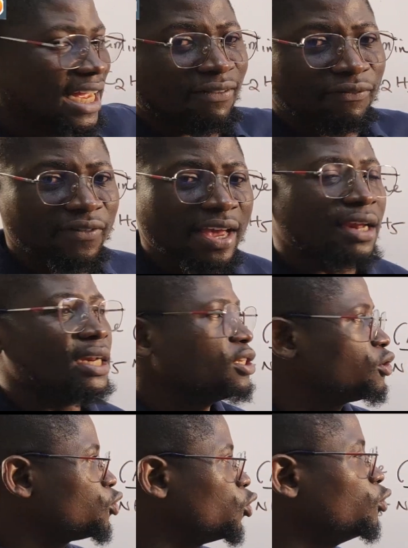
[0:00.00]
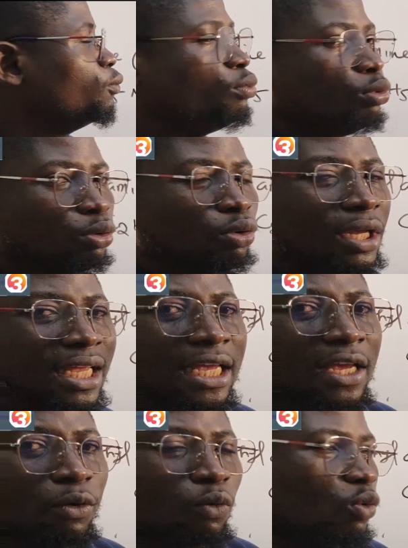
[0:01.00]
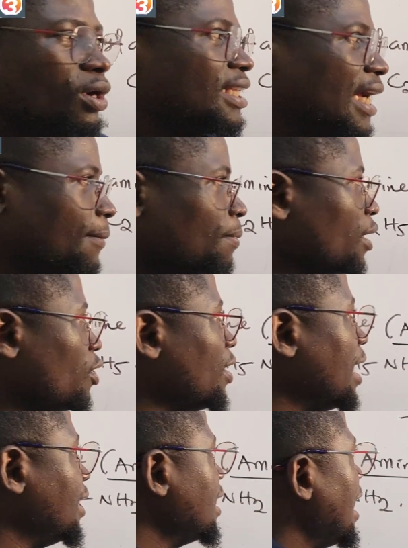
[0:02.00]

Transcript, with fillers: they are very soluble in water. All right,